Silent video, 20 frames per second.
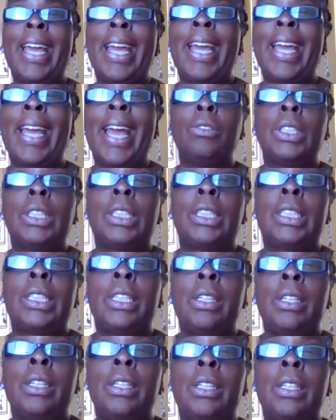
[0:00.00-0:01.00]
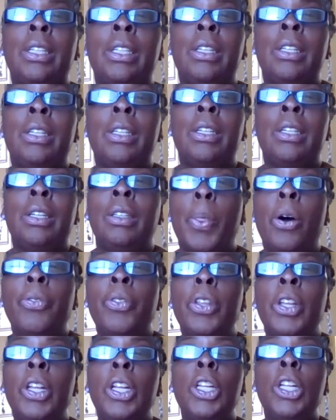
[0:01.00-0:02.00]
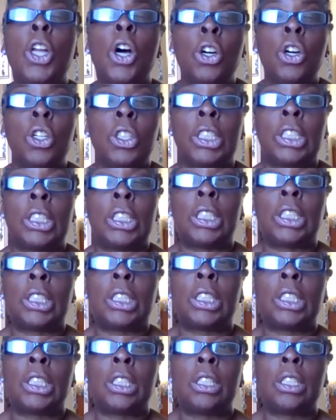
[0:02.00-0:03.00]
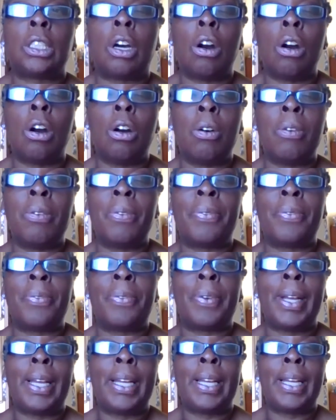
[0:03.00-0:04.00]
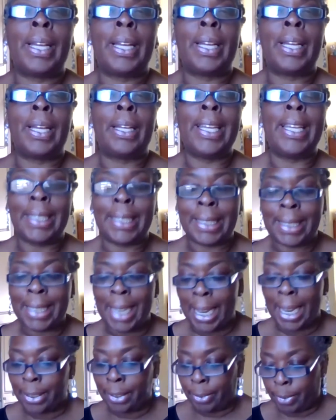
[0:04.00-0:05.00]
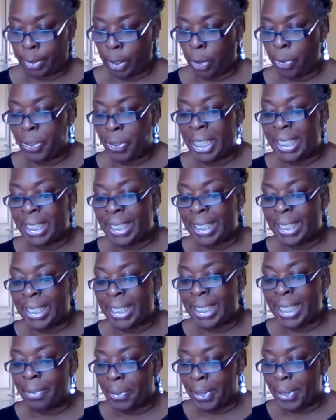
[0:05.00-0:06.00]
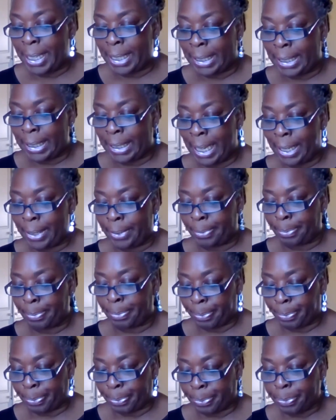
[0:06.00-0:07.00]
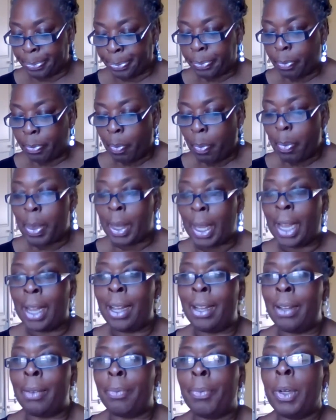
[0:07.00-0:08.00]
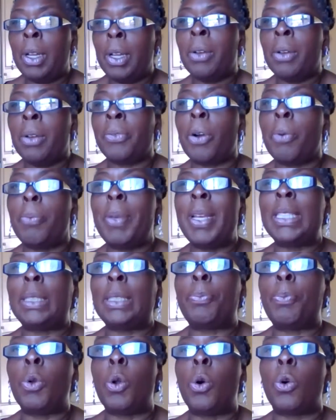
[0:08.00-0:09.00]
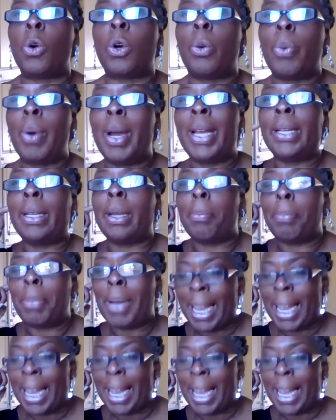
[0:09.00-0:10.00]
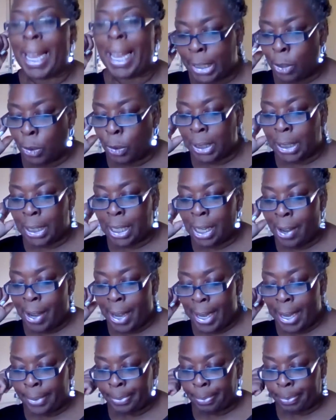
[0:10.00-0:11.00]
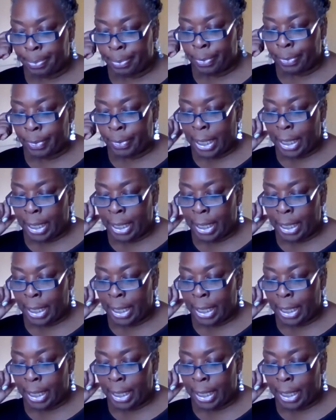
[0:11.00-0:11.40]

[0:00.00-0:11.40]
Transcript: an account on the loss of his son, on the death of his son, um, from his book, When Black Souls Die.